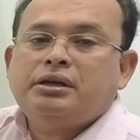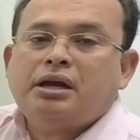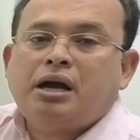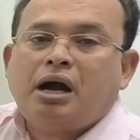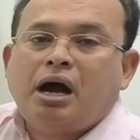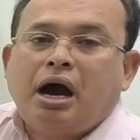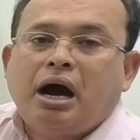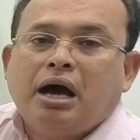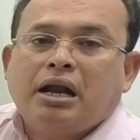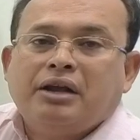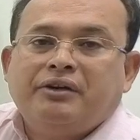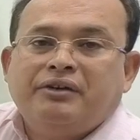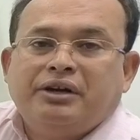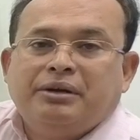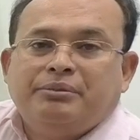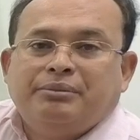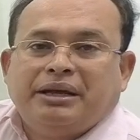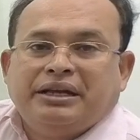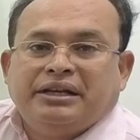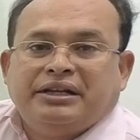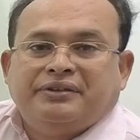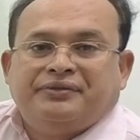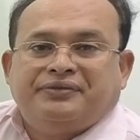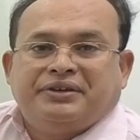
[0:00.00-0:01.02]
arrival
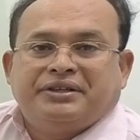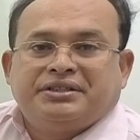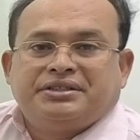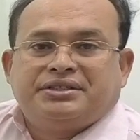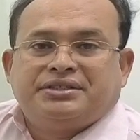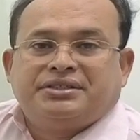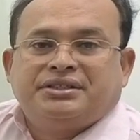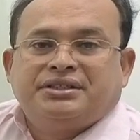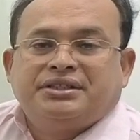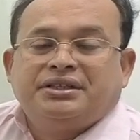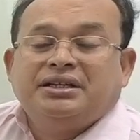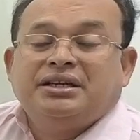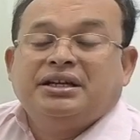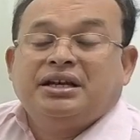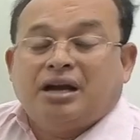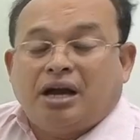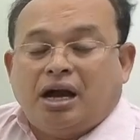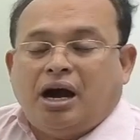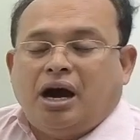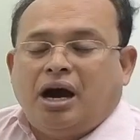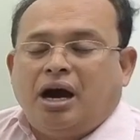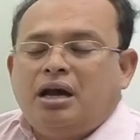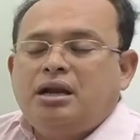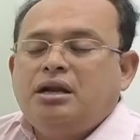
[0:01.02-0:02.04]
manifest
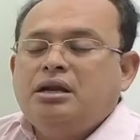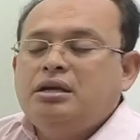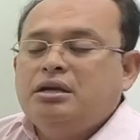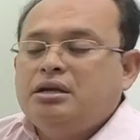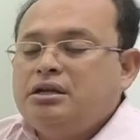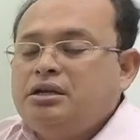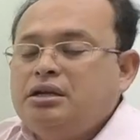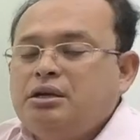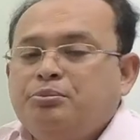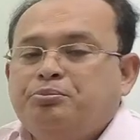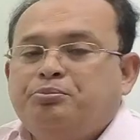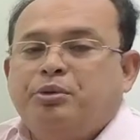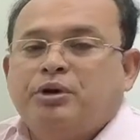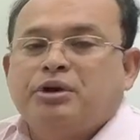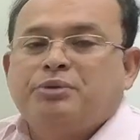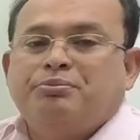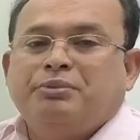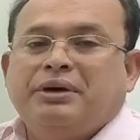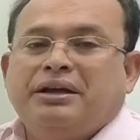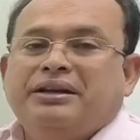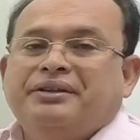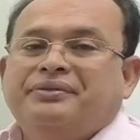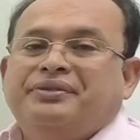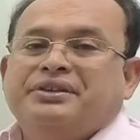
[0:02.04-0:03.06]
or import
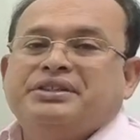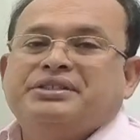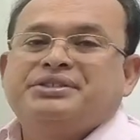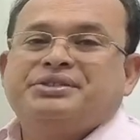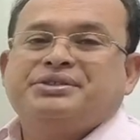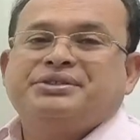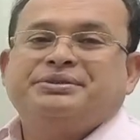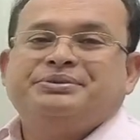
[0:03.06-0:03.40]
manifest.